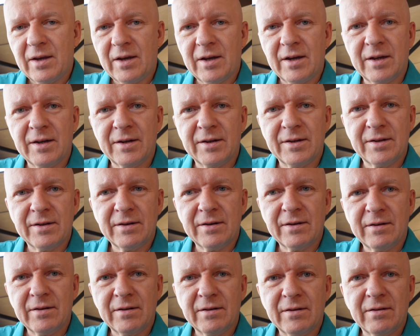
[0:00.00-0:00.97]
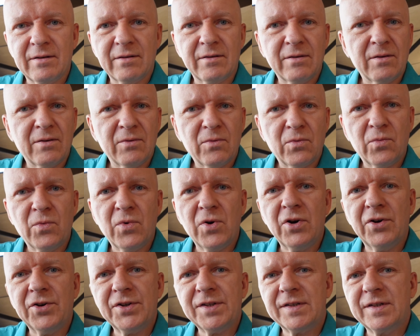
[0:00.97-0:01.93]
And
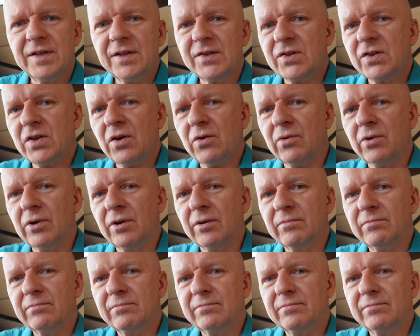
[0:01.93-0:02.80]
where is the soul?